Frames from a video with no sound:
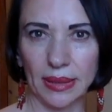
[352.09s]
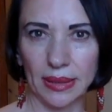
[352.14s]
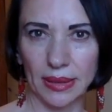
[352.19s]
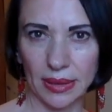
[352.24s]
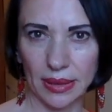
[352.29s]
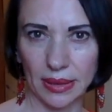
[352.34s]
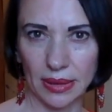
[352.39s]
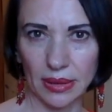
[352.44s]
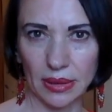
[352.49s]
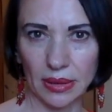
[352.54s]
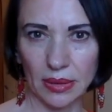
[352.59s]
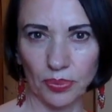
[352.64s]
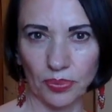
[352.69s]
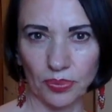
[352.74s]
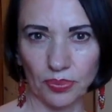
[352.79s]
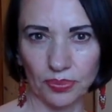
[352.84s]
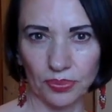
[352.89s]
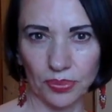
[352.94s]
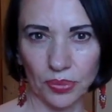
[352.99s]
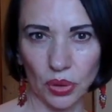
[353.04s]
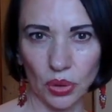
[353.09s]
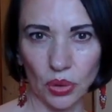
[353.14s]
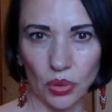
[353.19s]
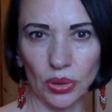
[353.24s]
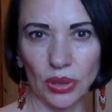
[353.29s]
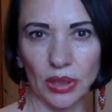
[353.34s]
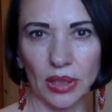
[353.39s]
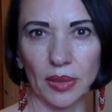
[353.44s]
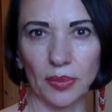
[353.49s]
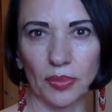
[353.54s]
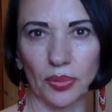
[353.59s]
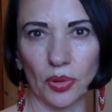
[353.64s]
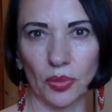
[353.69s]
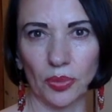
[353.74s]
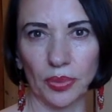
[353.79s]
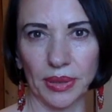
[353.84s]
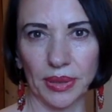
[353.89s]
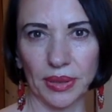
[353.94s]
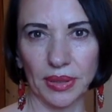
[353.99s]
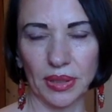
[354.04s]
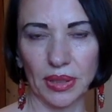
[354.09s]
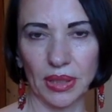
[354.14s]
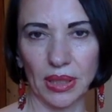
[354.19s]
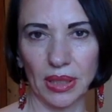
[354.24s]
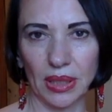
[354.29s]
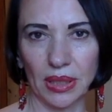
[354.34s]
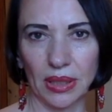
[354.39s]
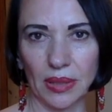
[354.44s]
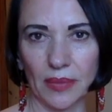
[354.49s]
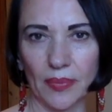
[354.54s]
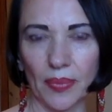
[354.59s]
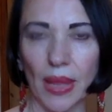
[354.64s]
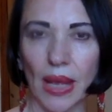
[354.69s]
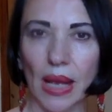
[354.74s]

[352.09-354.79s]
and this is the totally appropriate stage.